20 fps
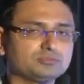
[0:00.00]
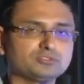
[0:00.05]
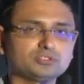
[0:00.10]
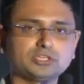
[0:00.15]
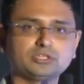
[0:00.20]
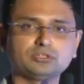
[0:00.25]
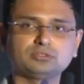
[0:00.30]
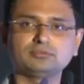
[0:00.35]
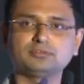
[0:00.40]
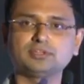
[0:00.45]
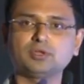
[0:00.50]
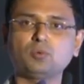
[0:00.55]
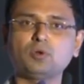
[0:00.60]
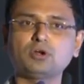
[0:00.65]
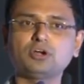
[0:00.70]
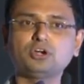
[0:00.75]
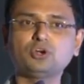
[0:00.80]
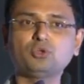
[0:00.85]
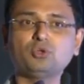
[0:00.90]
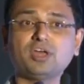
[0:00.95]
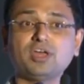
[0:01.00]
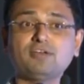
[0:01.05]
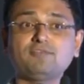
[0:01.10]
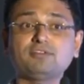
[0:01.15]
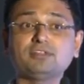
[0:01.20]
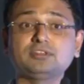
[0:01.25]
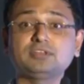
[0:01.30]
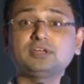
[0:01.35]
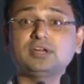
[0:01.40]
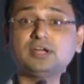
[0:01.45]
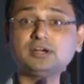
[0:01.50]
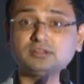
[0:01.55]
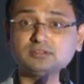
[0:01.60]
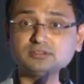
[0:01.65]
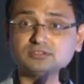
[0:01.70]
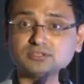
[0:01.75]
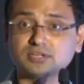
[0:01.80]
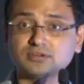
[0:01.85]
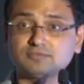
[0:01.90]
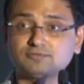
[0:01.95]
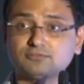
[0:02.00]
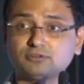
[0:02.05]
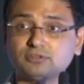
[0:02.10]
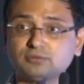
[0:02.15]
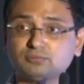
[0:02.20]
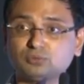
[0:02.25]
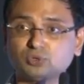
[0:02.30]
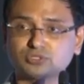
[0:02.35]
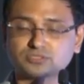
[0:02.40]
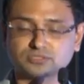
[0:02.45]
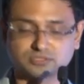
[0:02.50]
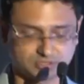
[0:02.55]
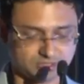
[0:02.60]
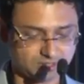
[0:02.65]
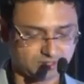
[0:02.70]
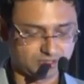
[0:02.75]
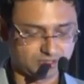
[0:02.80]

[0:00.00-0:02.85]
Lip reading: So they wanted to do everything under the sun for the books.